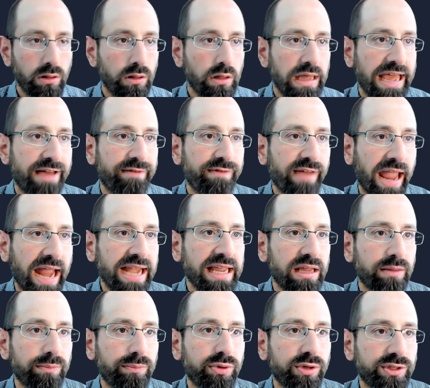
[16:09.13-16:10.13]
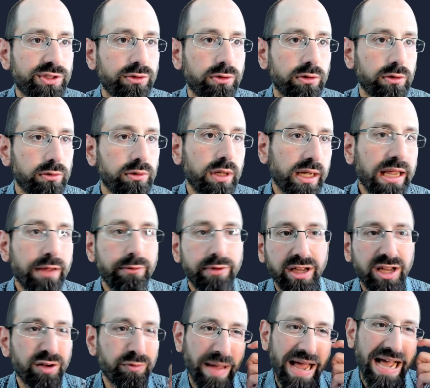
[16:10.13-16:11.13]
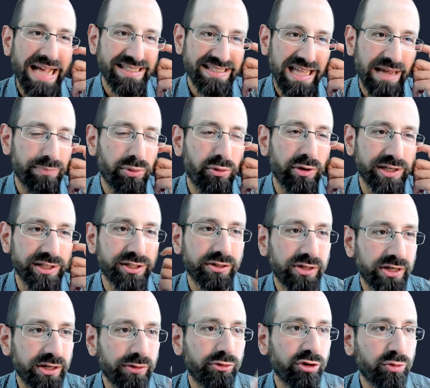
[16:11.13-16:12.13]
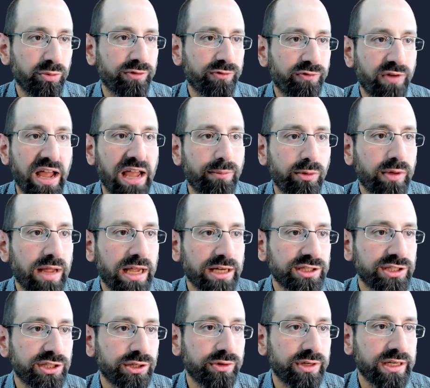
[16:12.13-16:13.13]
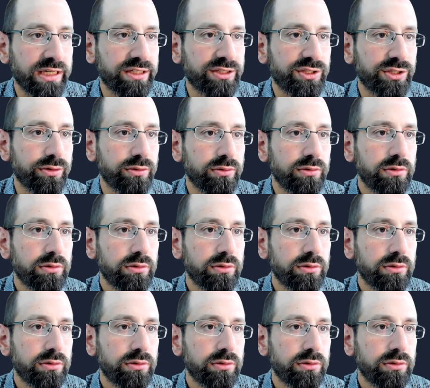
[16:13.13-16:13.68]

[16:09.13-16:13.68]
have any input to it. Again, we could have passed that pointer and it would have been fine, but we actually don't need to.